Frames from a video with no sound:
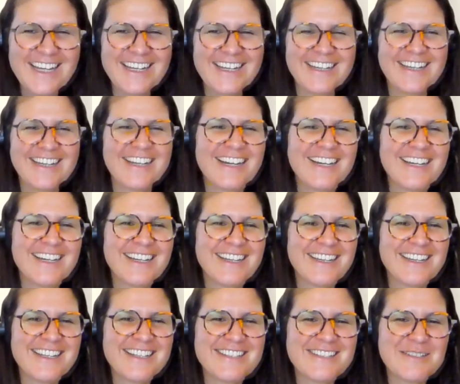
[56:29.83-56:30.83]
Uh,
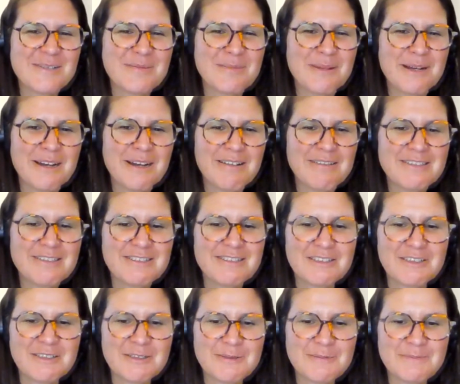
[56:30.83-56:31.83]
uh, it's about
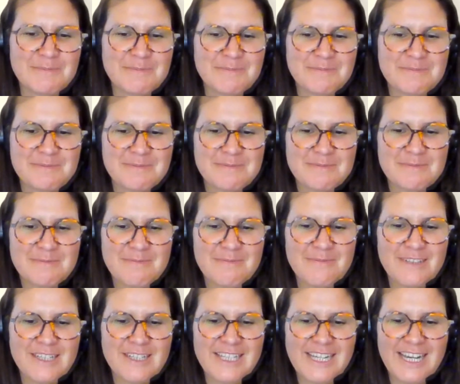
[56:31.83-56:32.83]
um,
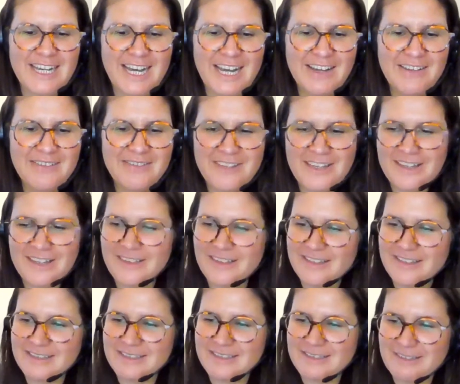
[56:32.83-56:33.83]
yeah having
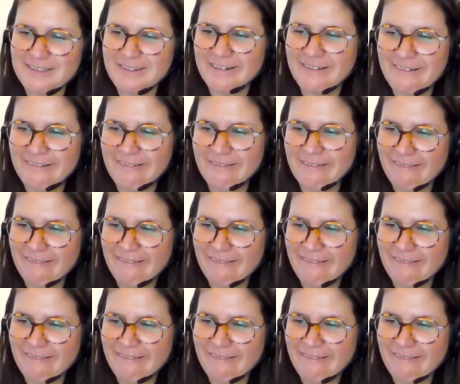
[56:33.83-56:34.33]
this uh,